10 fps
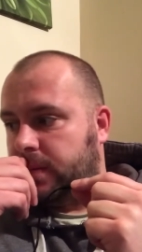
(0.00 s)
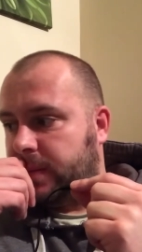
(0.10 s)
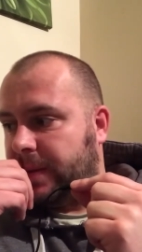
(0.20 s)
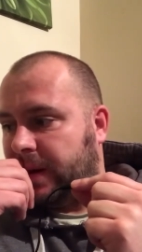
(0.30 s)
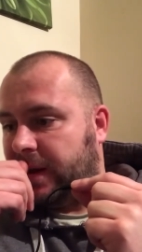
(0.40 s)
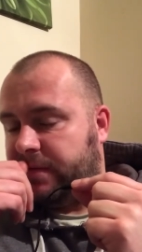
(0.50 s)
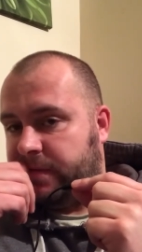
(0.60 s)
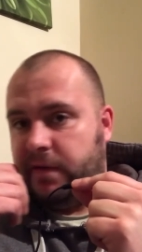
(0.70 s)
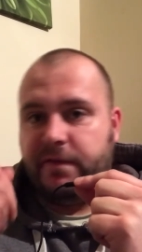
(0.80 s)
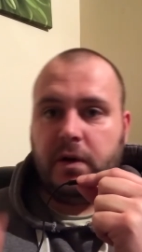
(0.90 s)
I had a few
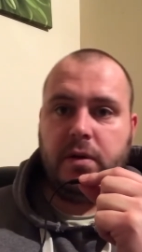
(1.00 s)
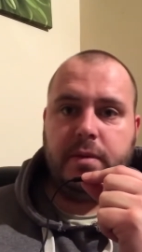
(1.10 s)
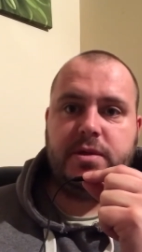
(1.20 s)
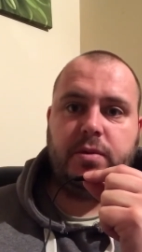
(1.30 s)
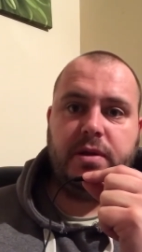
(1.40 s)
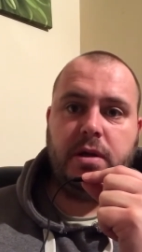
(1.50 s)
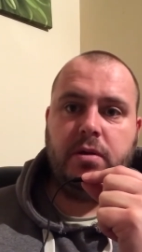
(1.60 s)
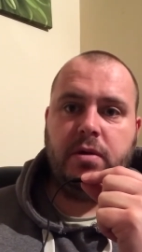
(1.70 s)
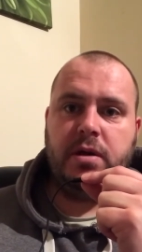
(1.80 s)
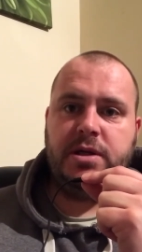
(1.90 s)
follow-ups with the
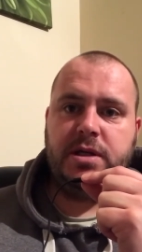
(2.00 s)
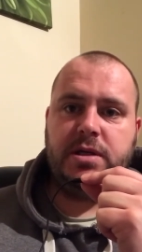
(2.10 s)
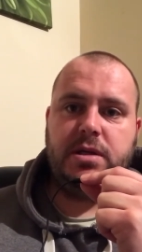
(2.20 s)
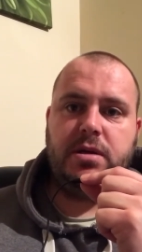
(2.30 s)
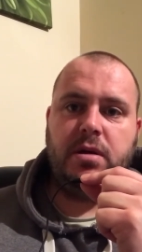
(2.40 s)
neurologist, not